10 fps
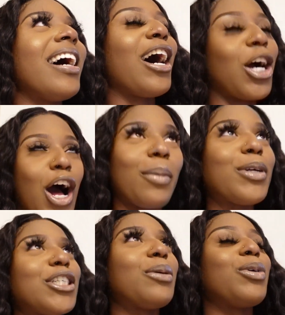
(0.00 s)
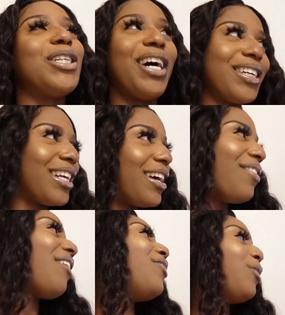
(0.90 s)
accomplished and productive.
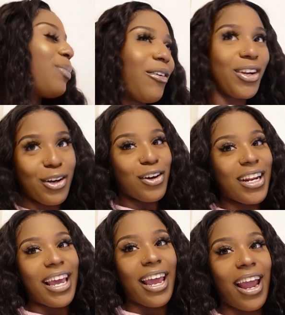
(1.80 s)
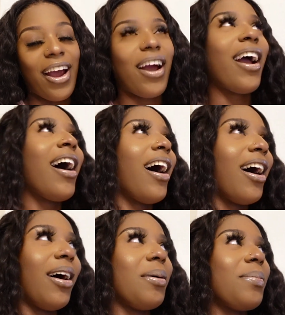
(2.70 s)
I filmed my video on the hair.
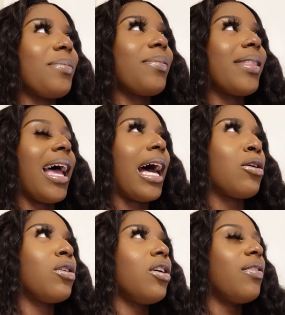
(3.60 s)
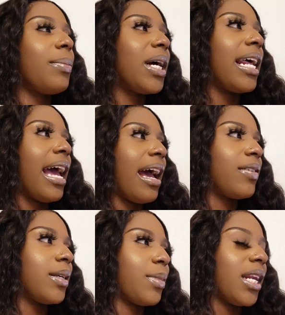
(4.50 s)
I don't know if I'm gonna have
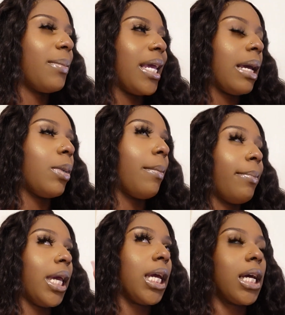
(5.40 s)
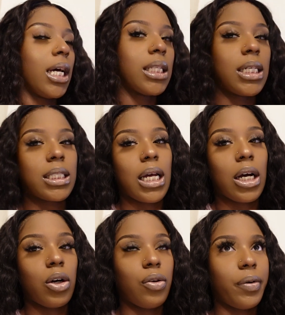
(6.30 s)
something to be able to make a
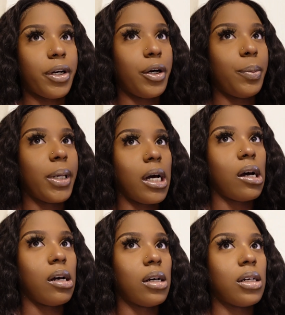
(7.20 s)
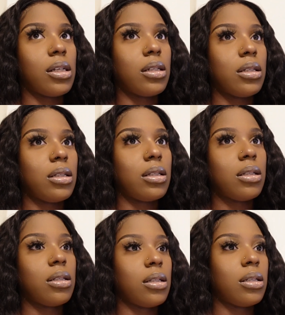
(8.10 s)
TikTok or reel,
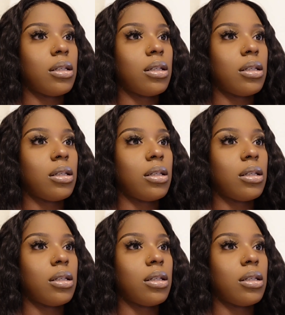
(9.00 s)
because